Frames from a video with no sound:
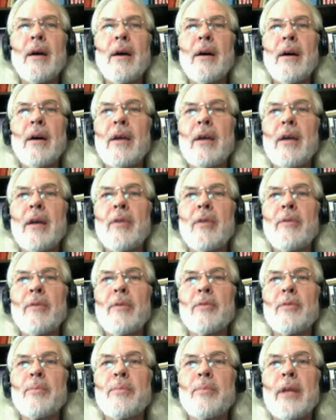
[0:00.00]
Okay, well, let me
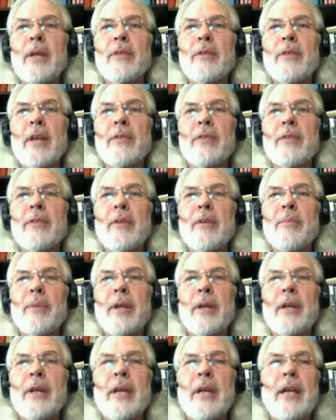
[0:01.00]
just play this last little bit
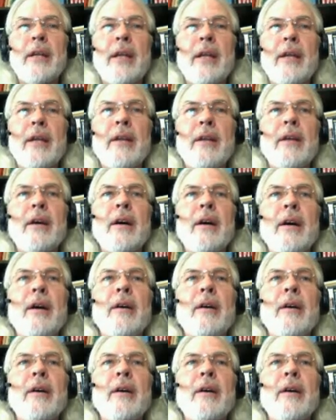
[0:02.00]
again then,